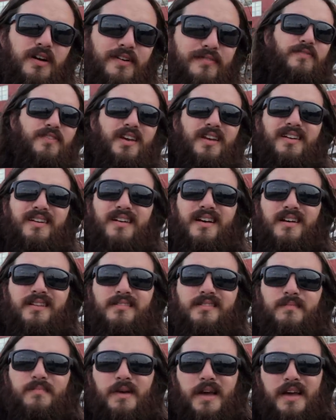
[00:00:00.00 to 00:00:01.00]
I've kind of
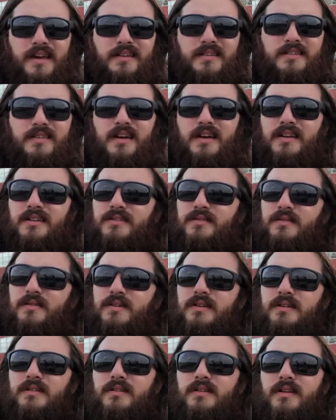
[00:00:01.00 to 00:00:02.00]
knocked the bag size
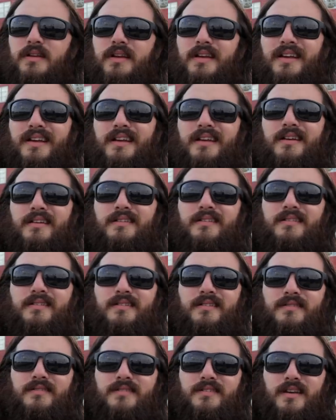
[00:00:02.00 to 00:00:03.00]
on it. And
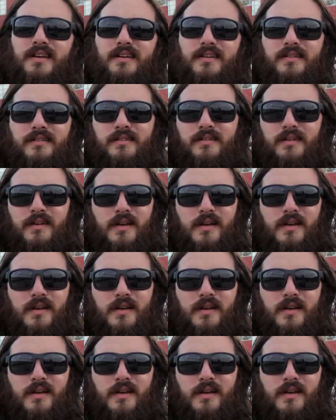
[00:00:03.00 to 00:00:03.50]
it's kind of,